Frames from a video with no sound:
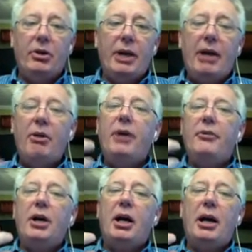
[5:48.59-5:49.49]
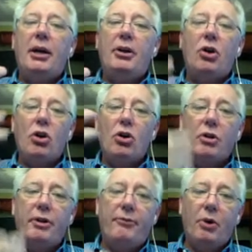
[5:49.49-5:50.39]
Now I've got
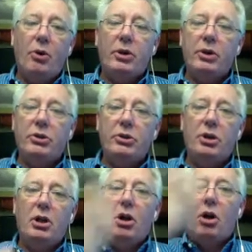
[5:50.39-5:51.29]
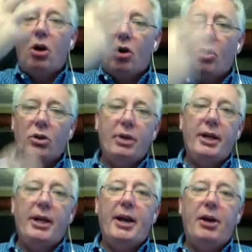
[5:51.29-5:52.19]
her in focus all the
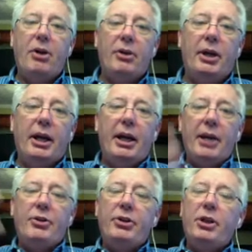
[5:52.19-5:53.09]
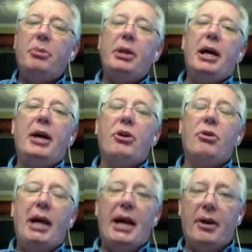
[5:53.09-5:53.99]
way down and everything behind
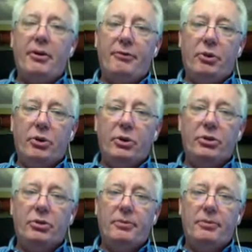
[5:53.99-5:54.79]
her out of focus.